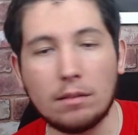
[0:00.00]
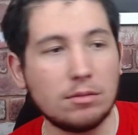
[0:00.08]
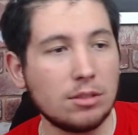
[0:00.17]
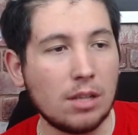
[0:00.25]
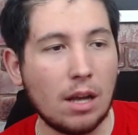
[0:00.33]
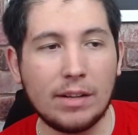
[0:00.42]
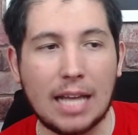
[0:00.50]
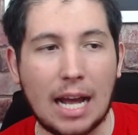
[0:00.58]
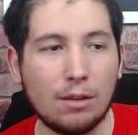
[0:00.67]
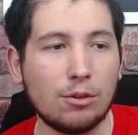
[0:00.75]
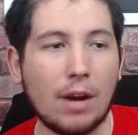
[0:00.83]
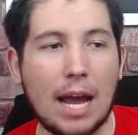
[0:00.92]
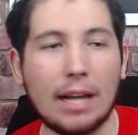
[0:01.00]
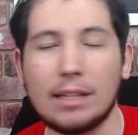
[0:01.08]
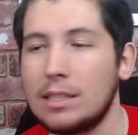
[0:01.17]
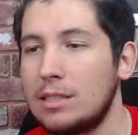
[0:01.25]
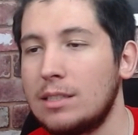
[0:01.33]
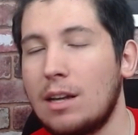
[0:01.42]
starring Daniel Craig.
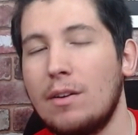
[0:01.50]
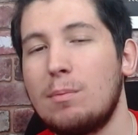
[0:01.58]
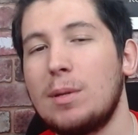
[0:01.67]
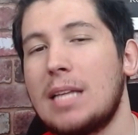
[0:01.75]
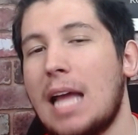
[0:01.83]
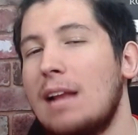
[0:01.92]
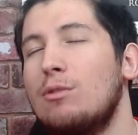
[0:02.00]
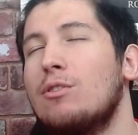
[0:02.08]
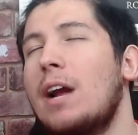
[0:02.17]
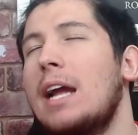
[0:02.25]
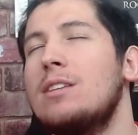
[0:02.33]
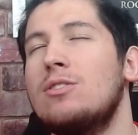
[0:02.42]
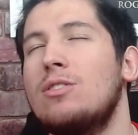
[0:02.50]
This is going to be Daniel Craig's